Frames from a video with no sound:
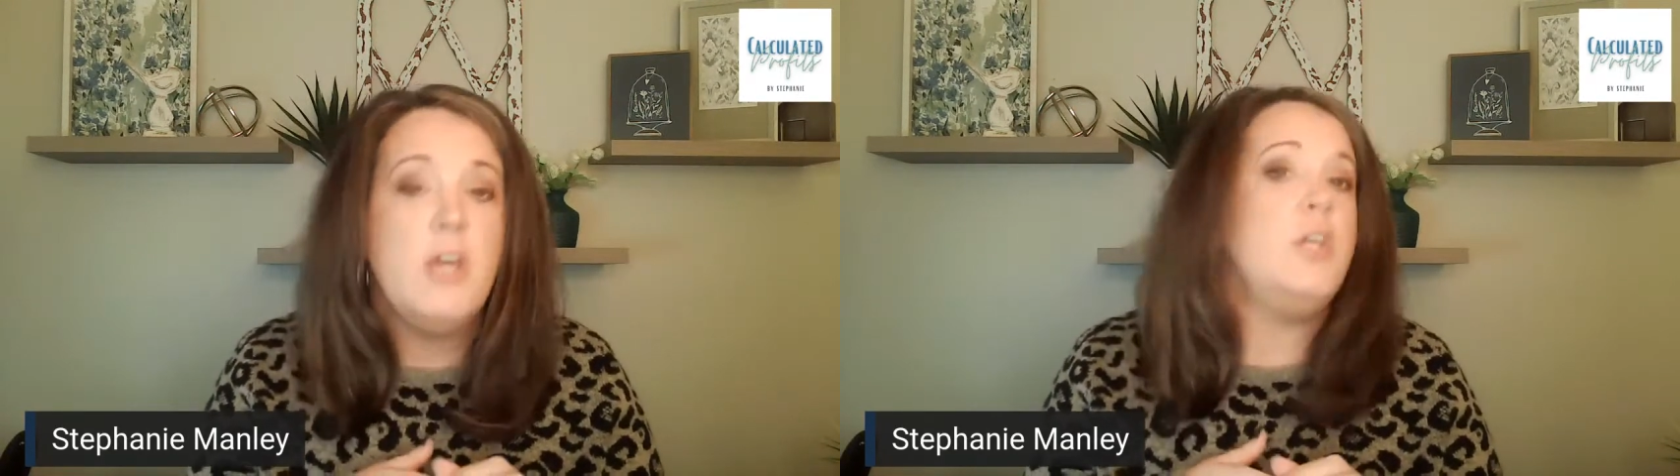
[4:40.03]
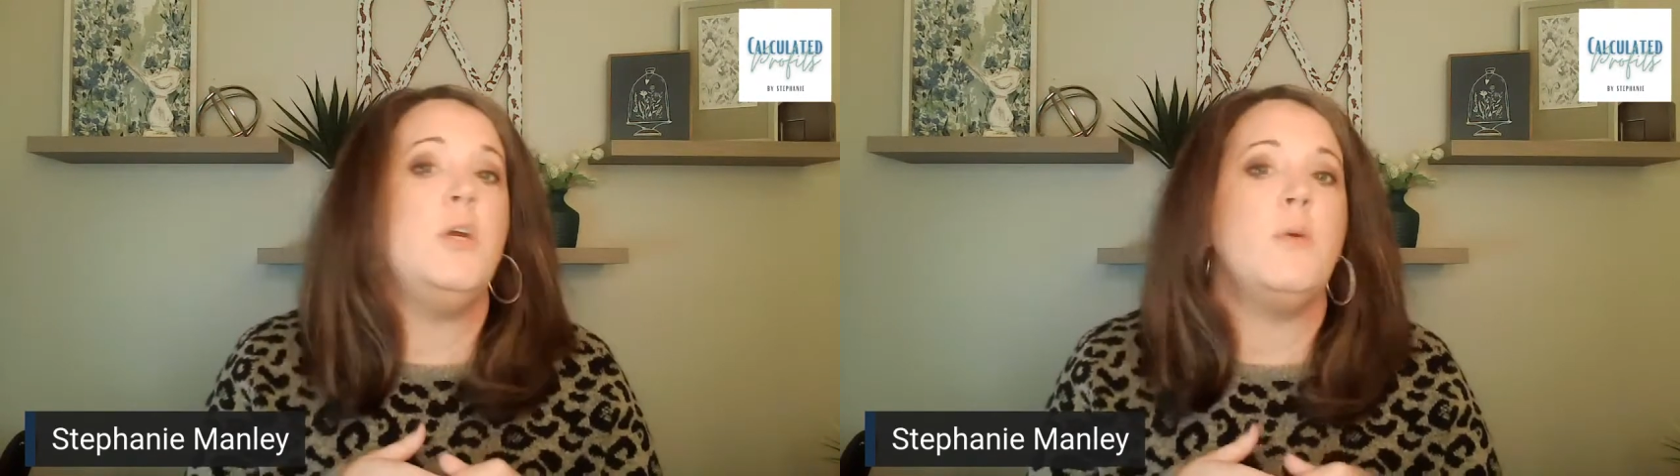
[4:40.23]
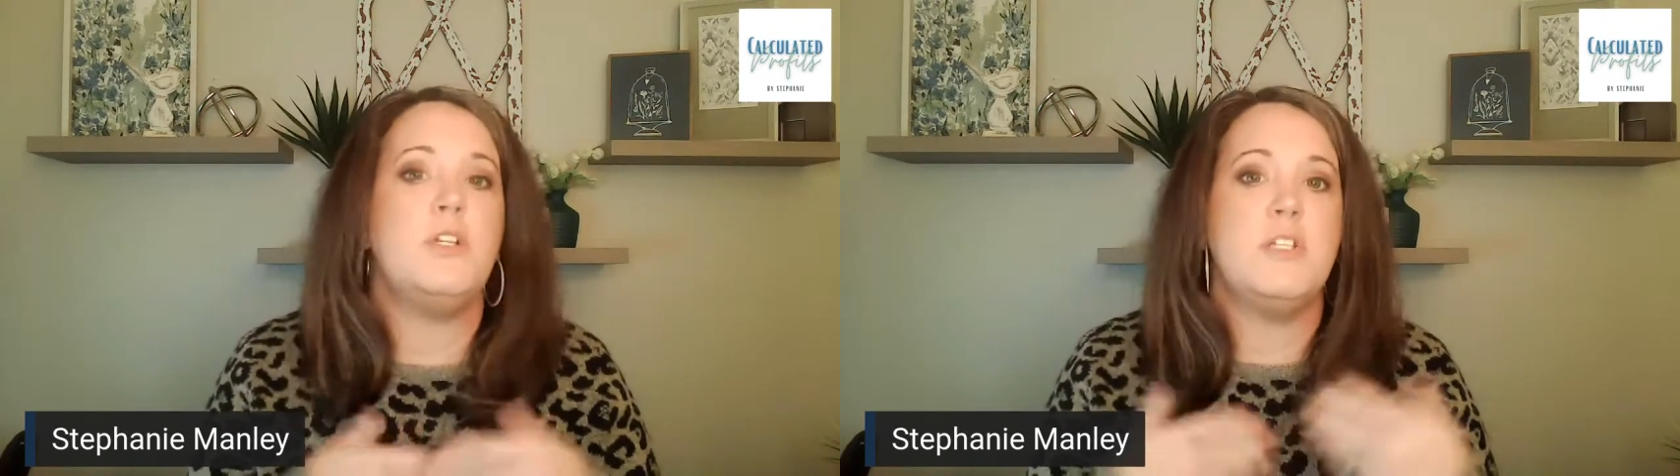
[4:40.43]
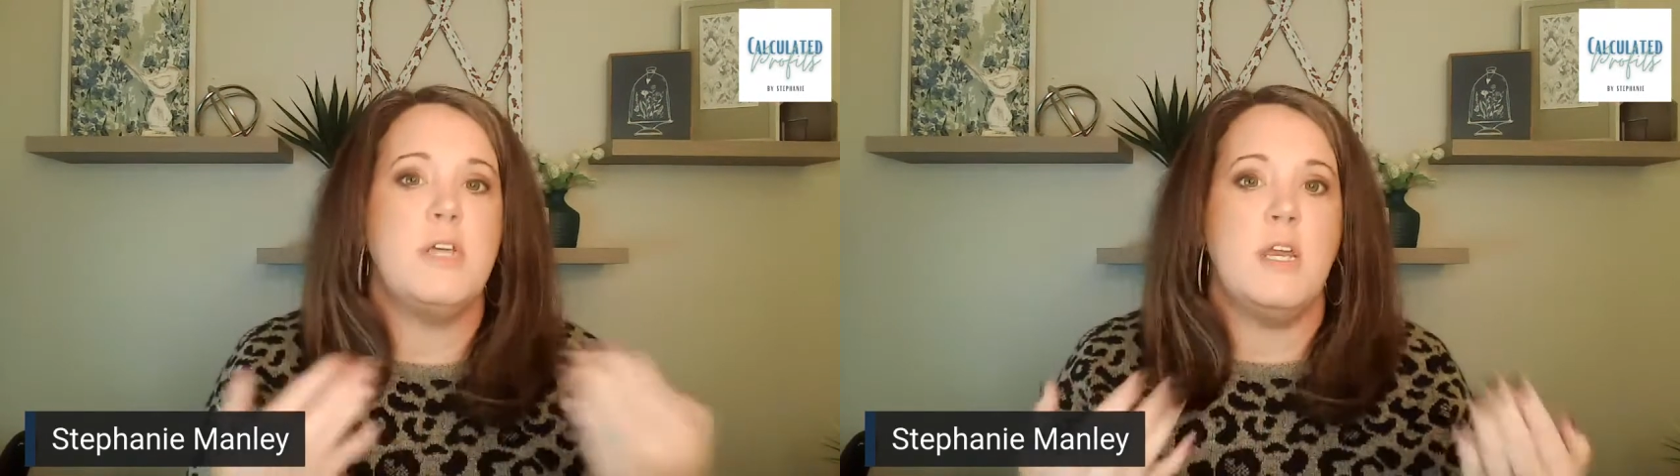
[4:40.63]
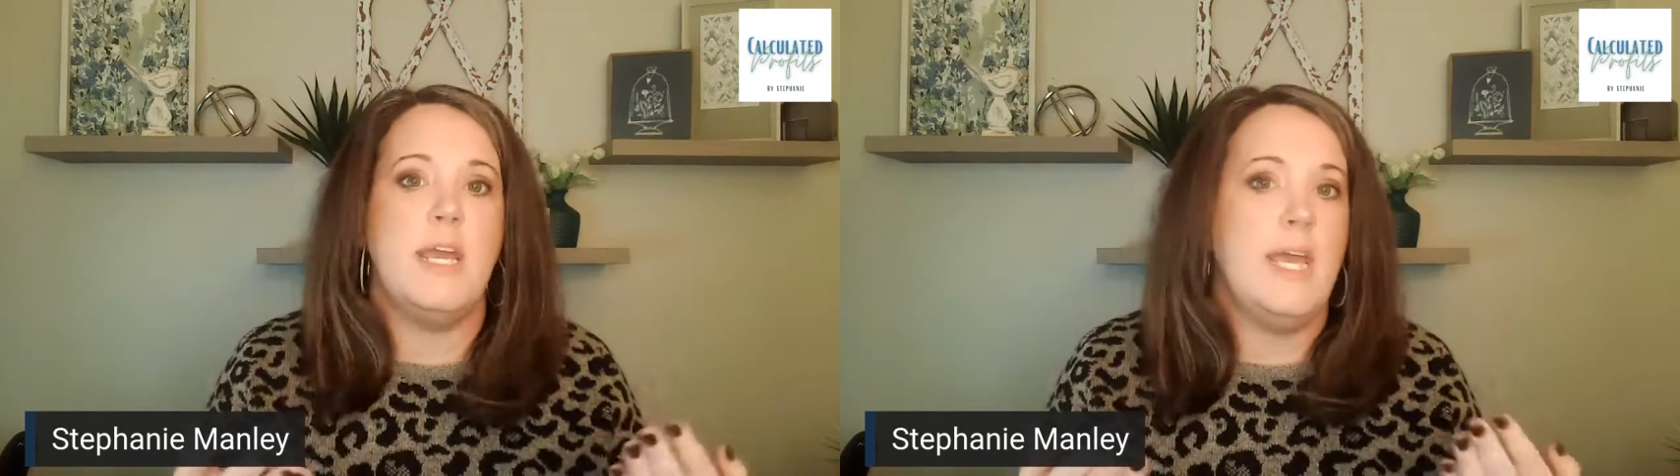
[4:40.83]
you are just
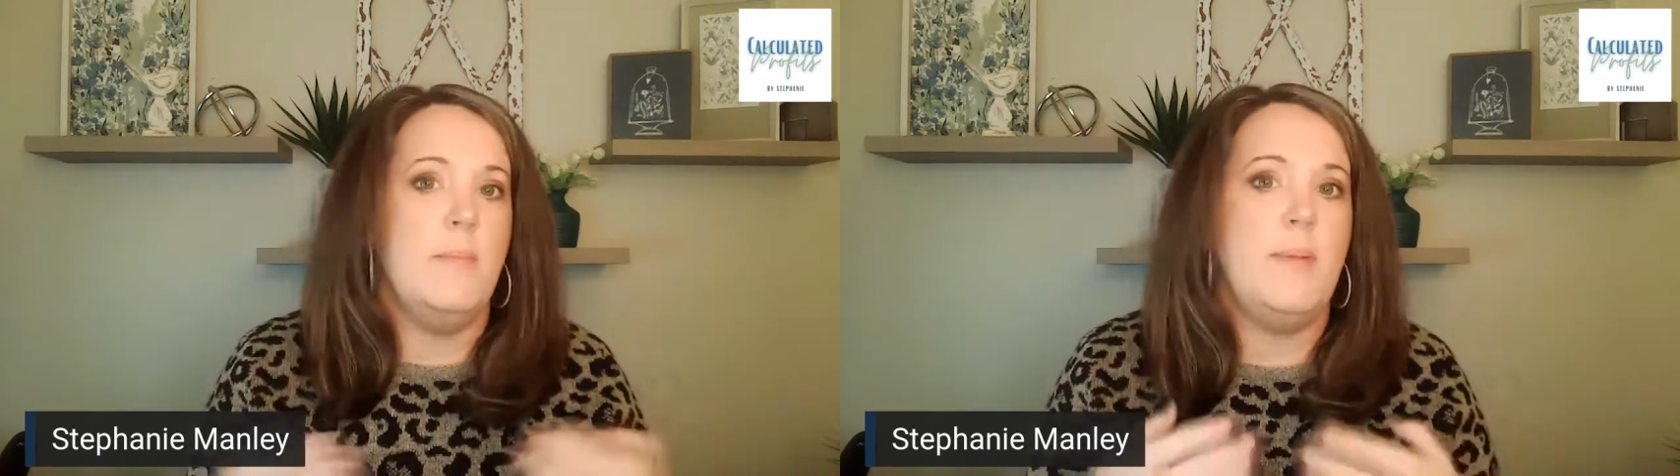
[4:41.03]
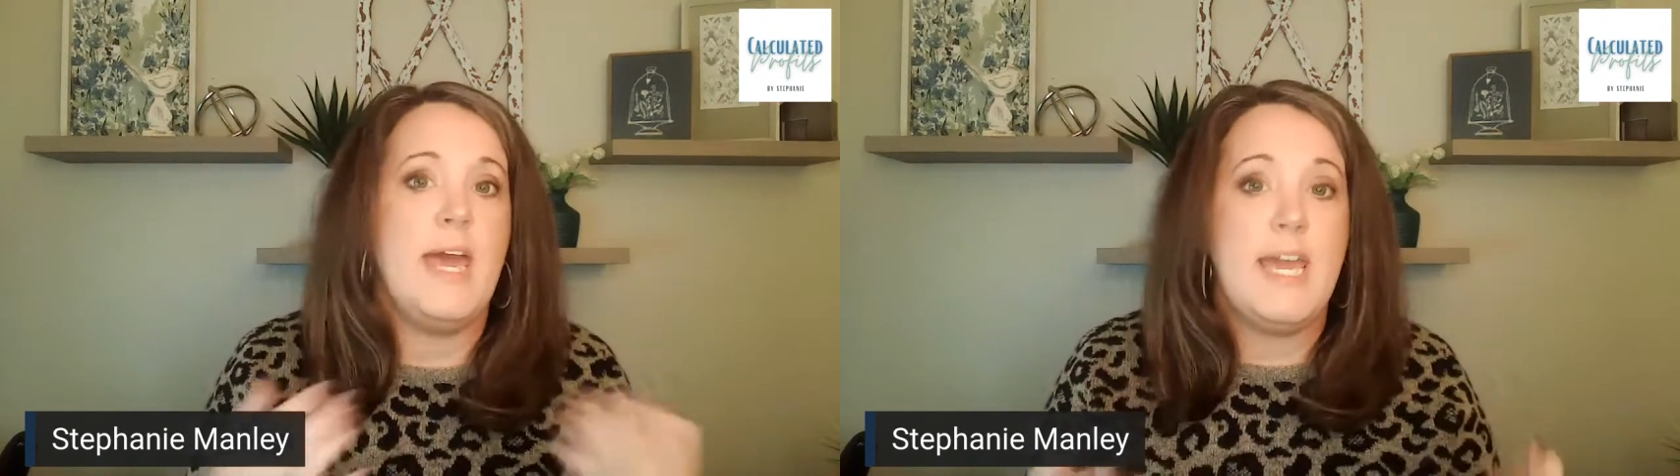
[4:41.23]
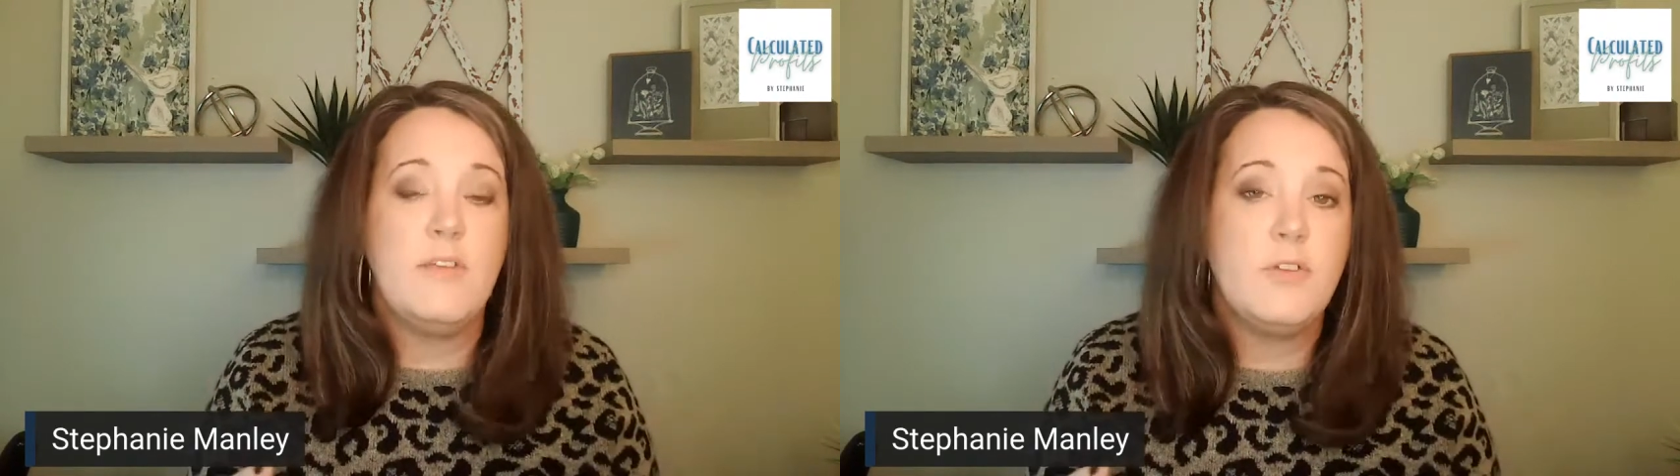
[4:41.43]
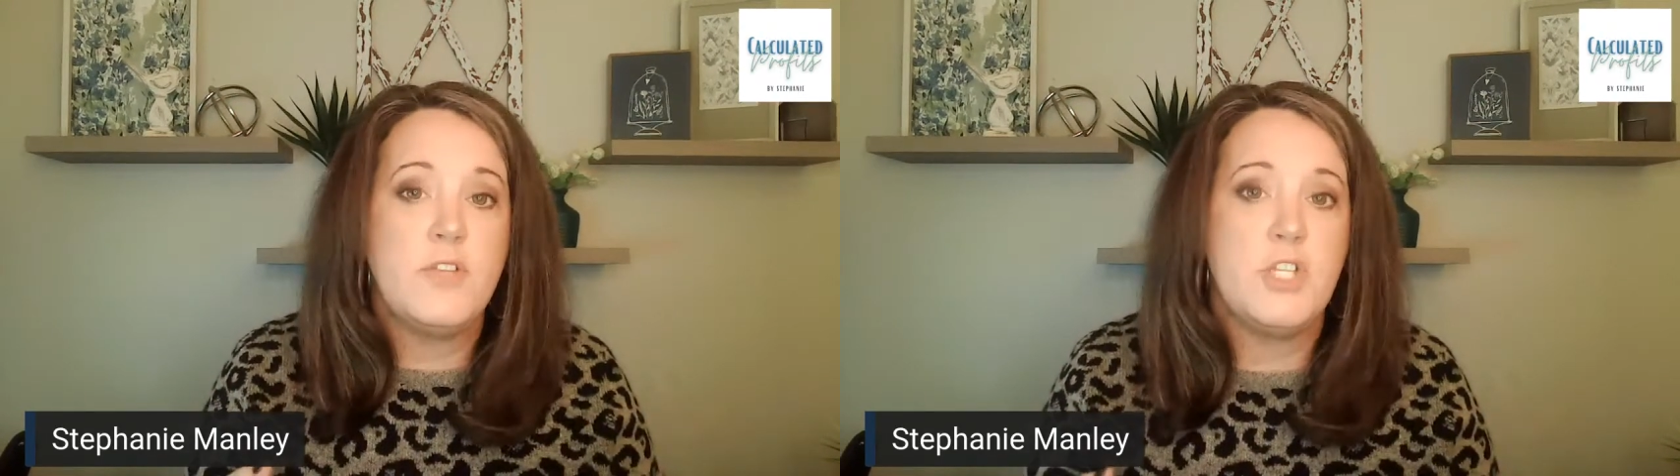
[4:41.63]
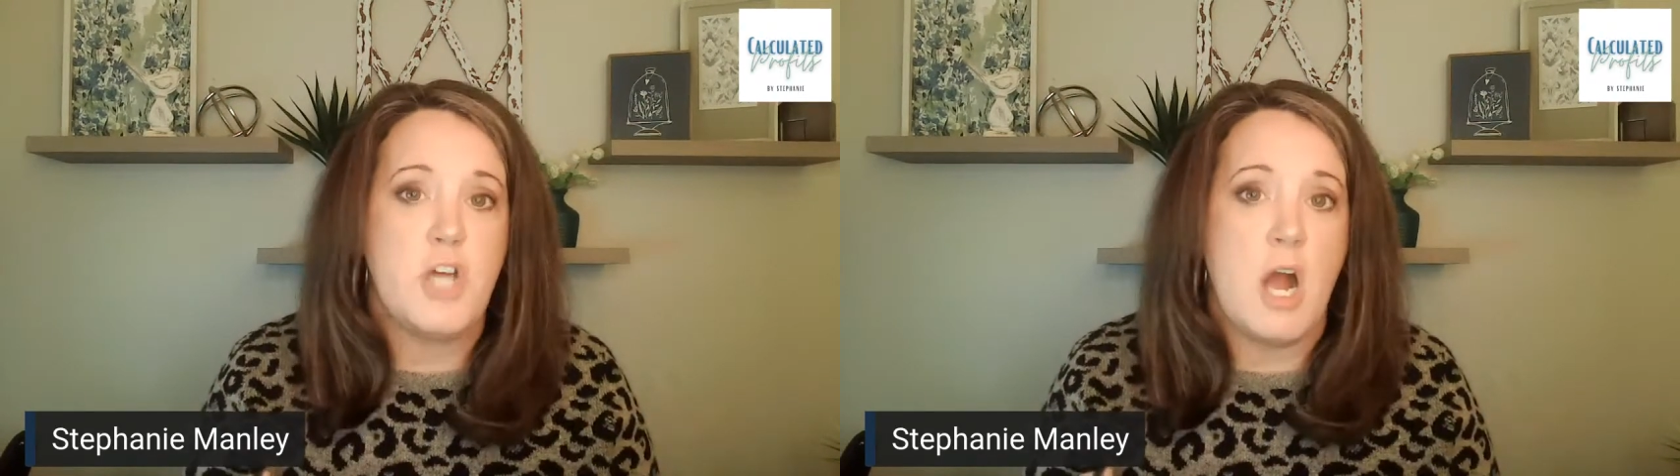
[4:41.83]
going to get paid for
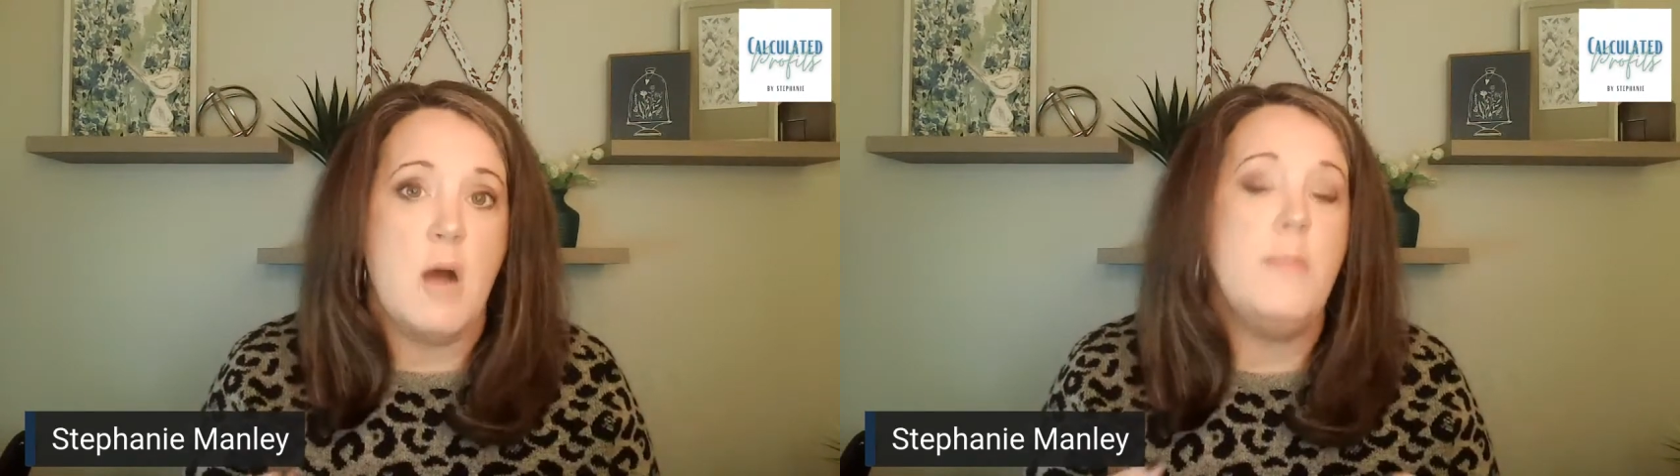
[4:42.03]
the job,